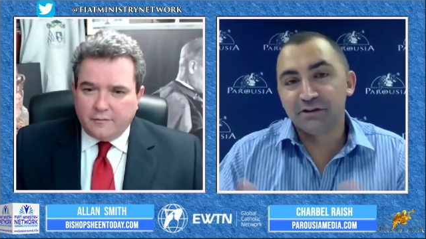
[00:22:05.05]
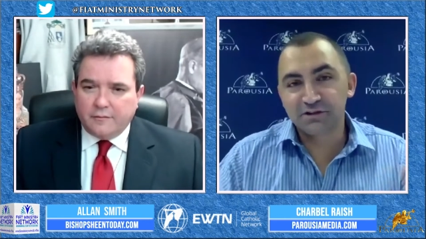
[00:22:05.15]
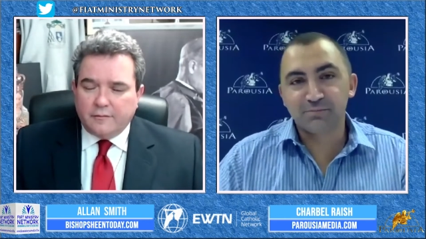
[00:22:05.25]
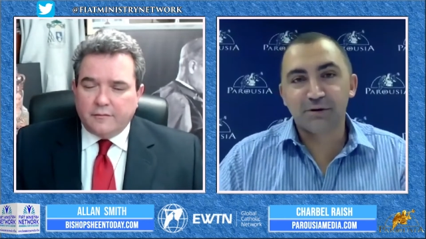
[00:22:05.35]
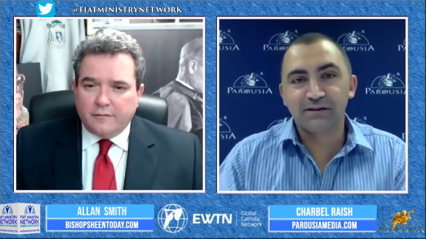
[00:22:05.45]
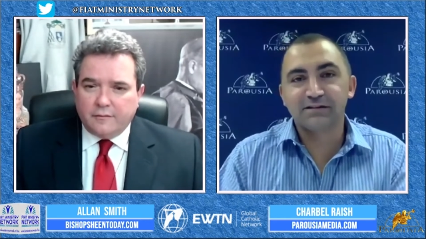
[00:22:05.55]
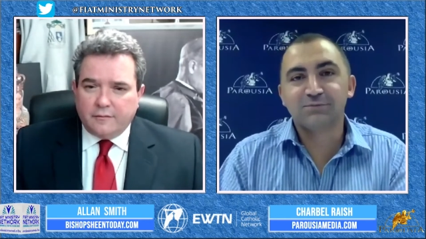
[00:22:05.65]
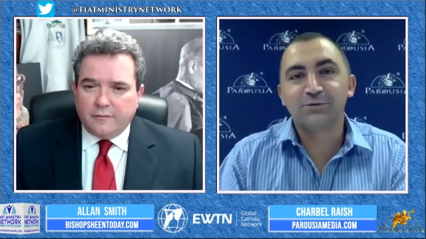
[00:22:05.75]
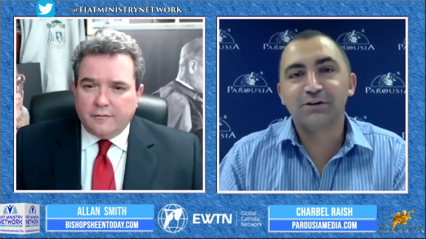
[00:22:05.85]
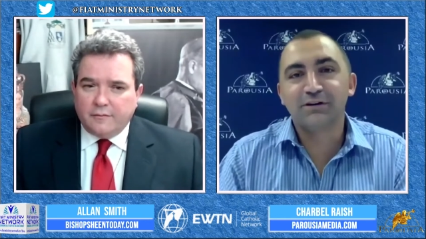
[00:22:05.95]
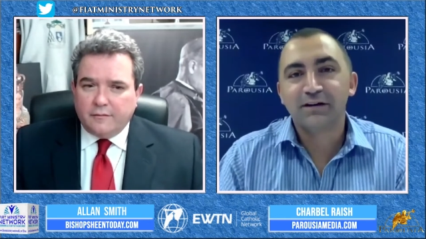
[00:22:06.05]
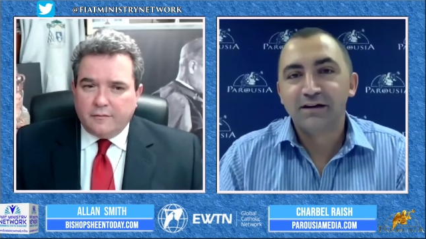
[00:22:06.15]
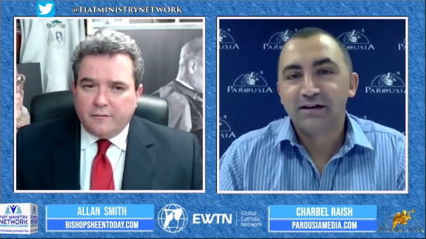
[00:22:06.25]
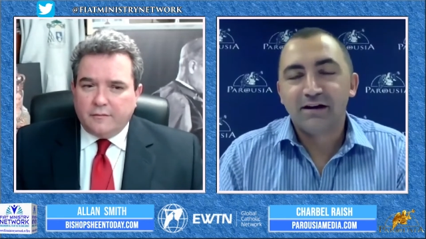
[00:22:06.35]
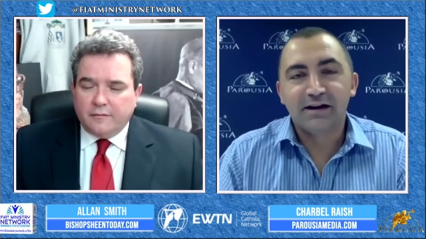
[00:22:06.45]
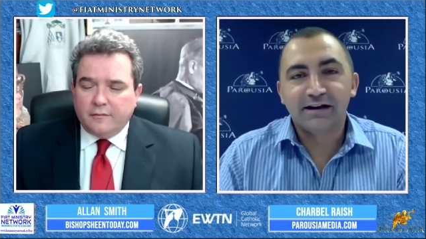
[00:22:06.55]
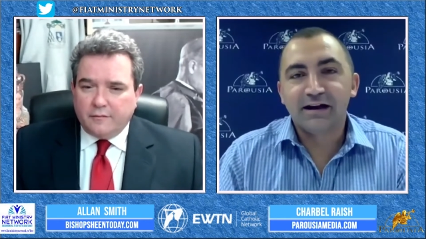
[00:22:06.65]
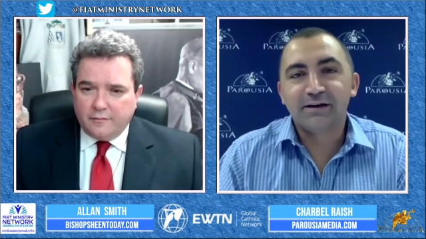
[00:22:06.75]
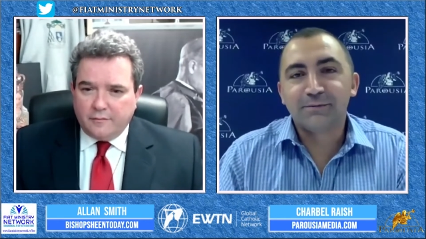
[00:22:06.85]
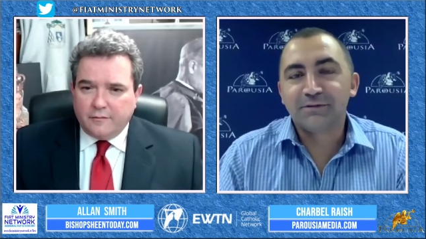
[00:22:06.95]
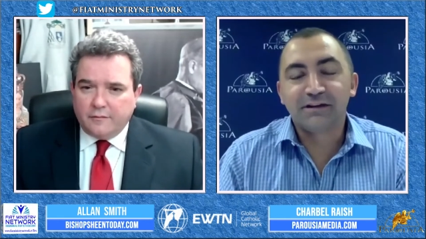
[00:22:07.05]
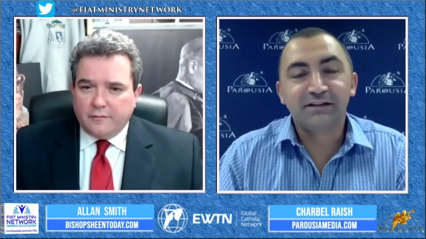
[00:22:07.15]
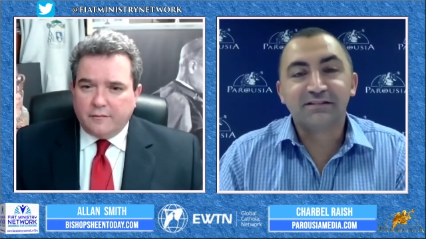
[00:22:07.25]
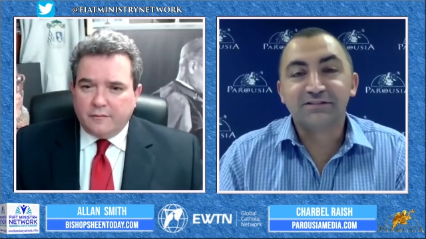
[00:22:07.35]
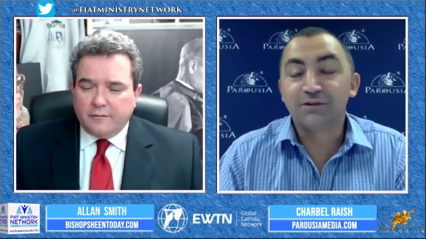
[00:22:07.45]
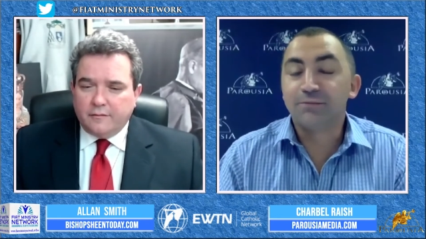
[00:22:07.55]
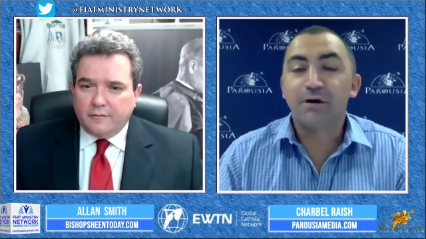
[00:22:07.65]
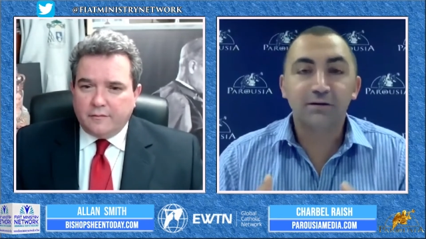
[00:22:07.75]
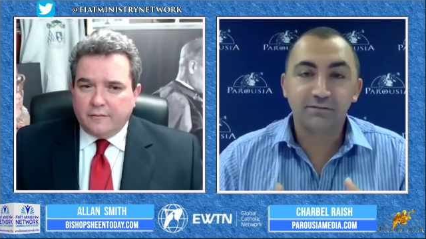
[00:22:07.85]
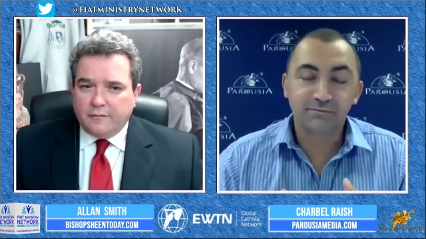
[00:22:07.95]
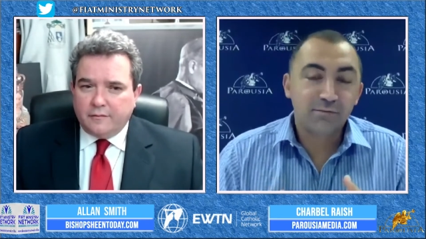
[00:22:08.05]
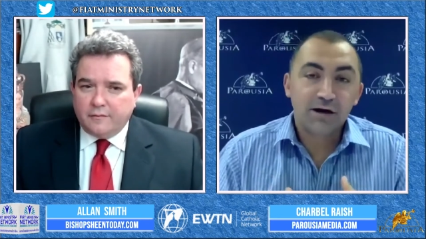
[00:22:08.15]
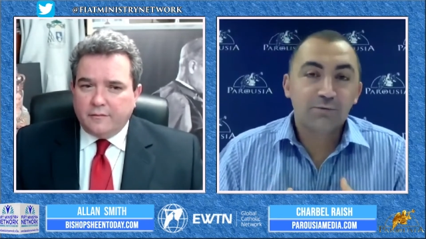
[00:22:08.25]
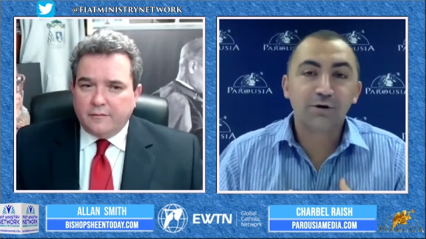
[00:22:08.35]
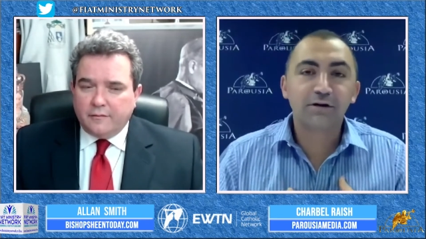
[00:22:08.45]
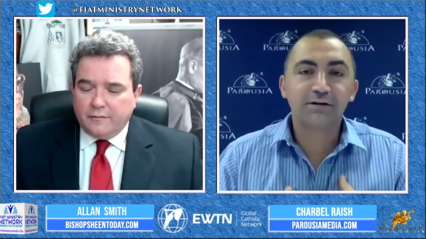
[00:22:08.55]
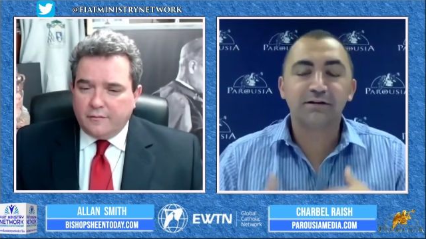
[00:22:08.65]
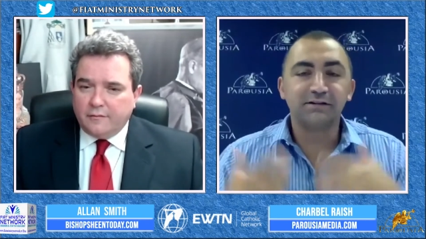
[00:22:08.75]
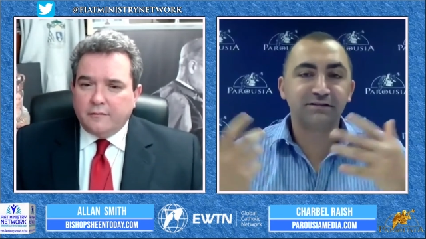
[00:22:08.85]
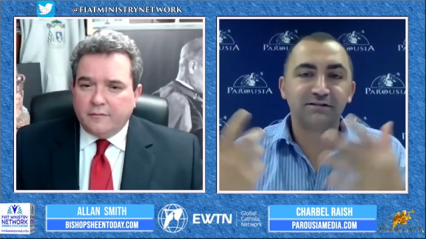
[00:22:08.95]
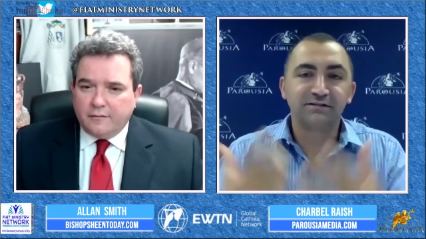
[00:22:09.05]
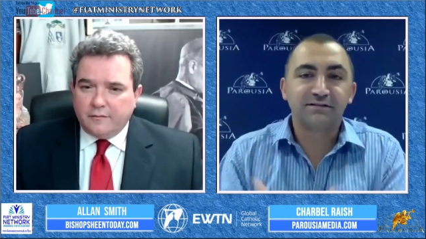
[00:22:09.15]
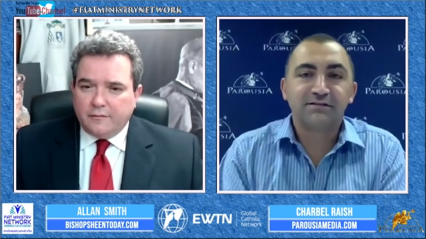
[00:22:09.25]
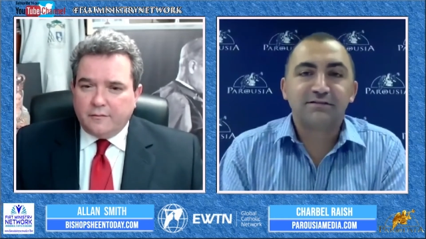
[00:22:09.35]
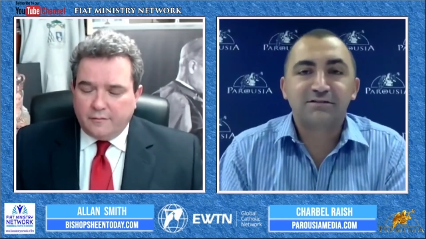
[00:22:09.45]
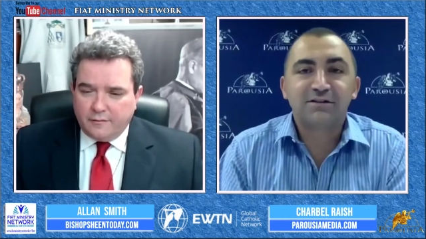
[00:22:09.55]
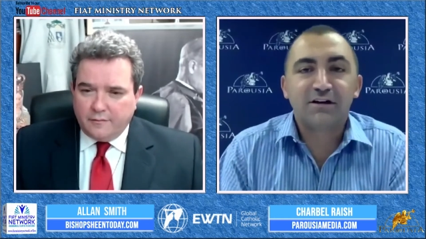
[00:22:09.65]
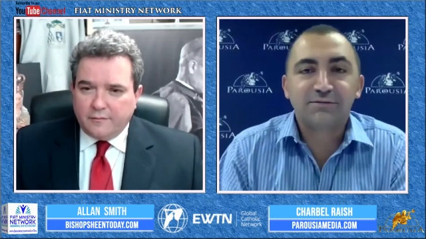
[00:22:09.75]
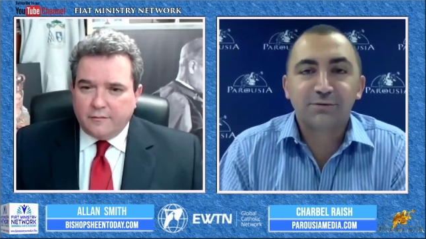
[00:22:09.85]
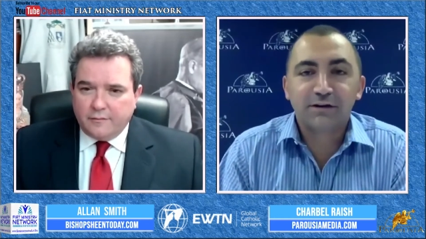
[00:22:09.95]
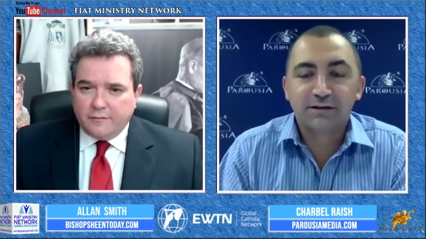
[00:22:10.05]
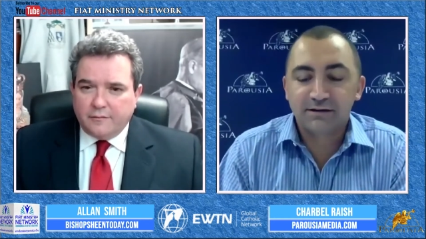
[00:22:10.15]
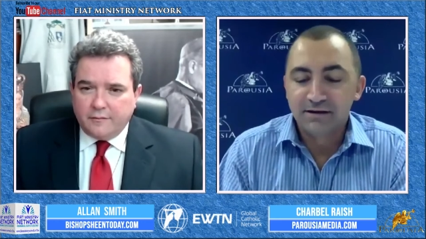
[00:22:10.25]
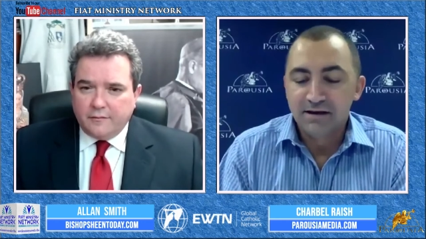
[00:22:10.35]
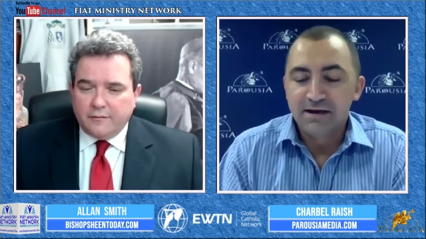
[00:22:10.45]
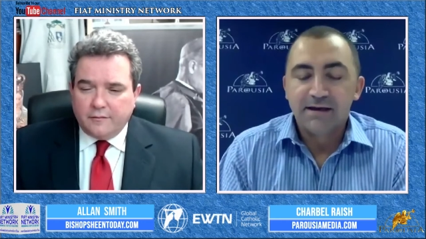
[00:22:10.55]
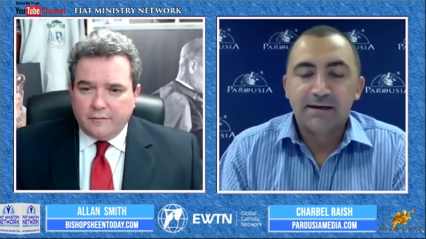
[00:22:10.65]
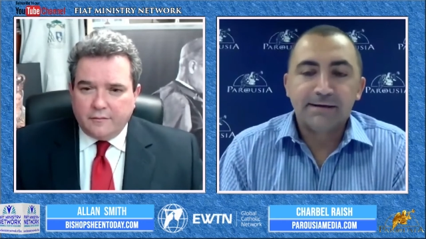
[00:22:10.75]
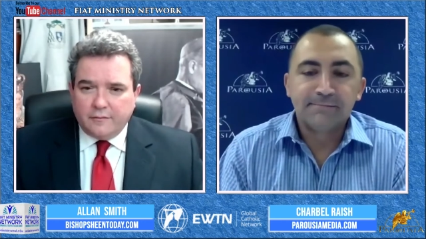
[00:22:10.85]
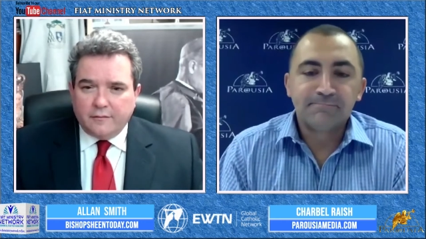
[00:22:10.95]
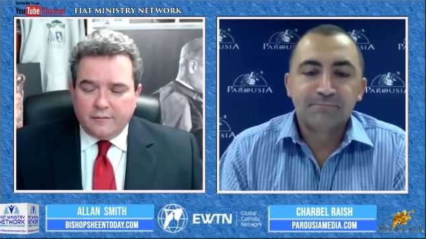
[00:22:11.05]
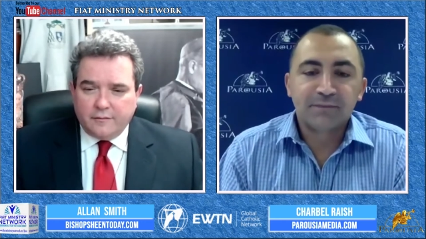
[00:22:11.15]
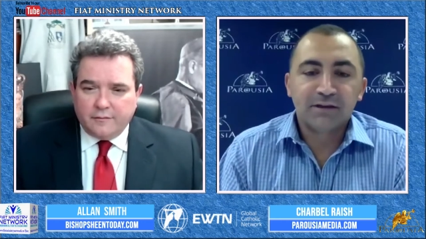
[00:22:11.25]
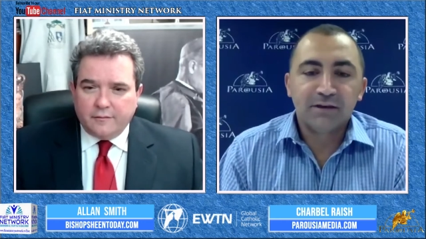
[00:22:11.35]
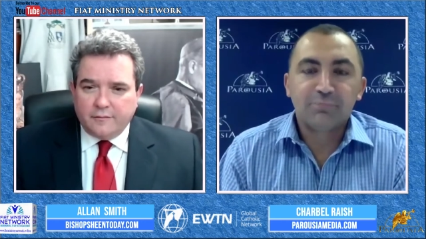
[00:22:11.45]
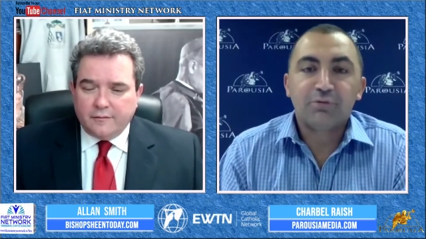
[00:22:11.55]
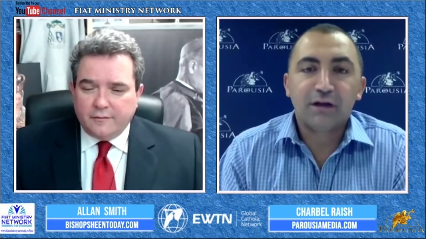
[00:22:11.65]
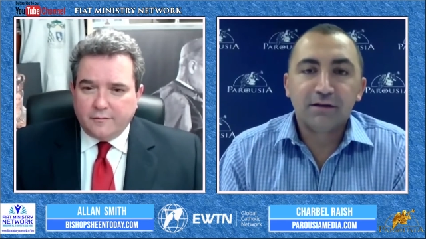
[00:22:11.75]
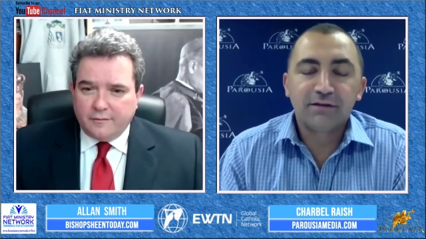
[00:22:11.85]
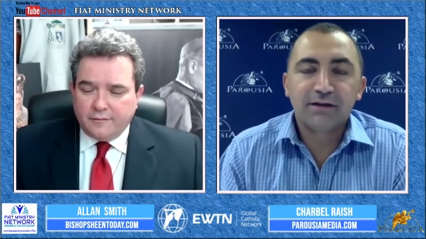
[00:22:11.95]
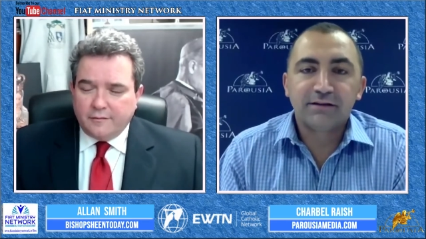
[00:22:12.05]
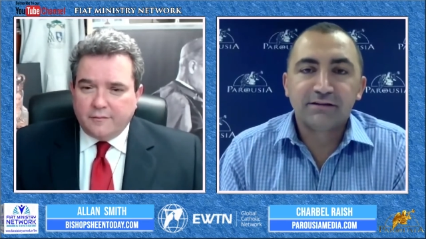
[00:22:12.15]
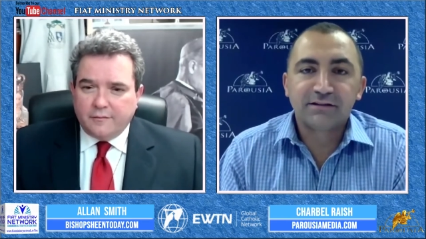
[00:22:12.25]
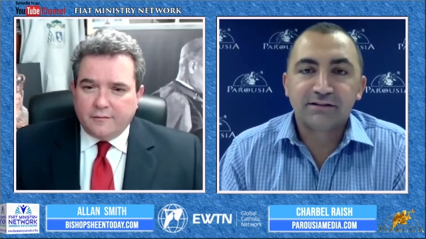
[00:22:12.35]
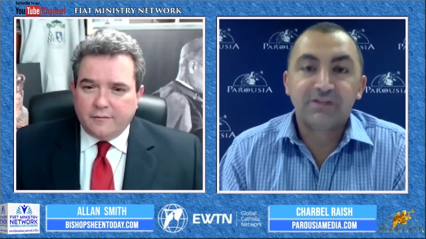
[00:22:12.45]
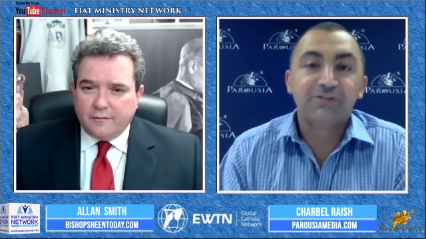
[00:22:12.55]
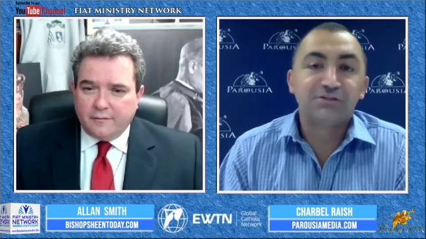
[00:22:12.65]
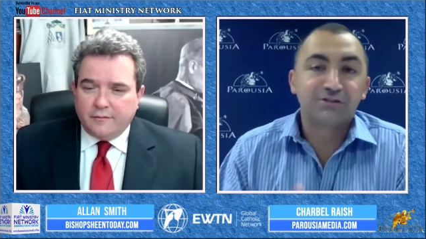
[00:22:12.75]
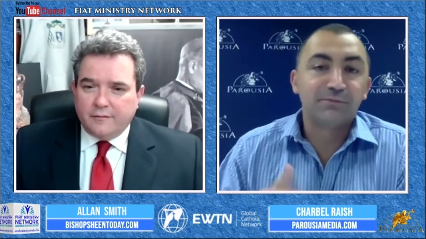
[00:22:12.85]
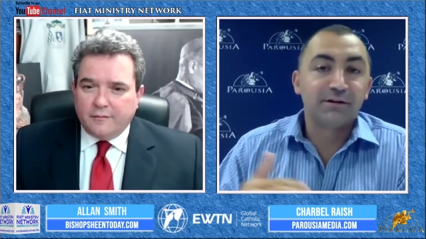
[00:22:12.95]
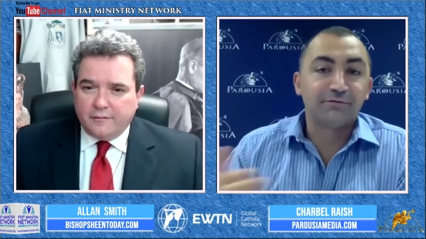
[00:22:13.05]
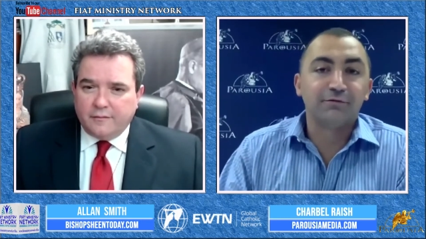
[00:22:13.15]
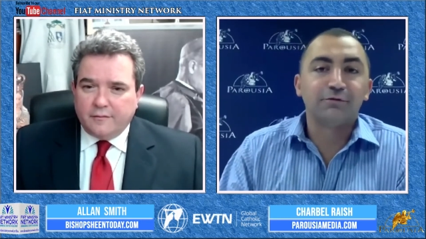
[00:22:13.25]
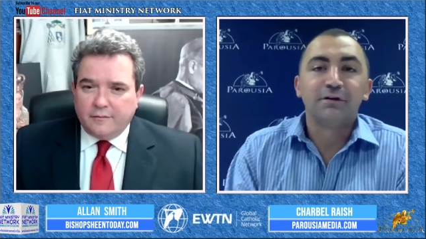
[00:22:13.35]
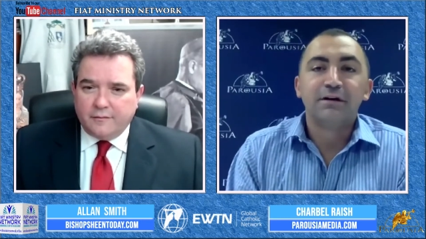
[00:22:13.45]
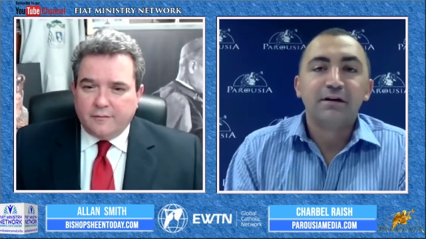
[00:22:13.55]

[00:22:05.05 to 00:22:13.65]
Speaker 1: reached by this work. I can't help but think this is not my work. This is God's work. And I pray that this continues to bear fruit.